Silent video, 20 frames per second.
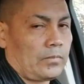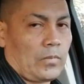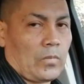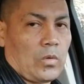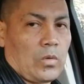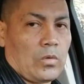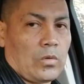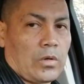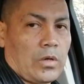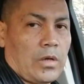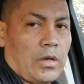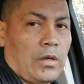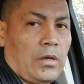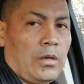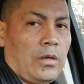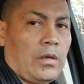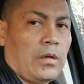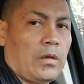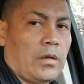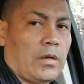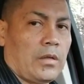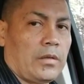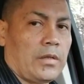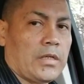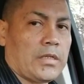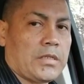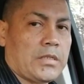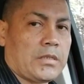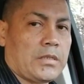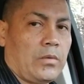Okay? And this
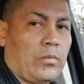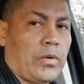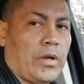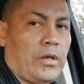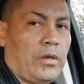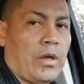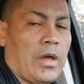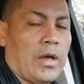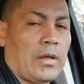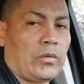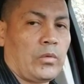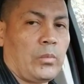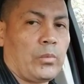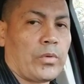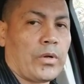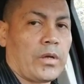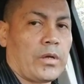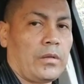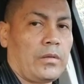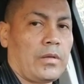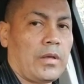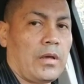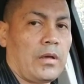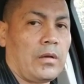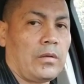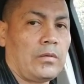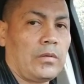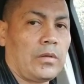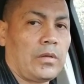is the way you have to break it down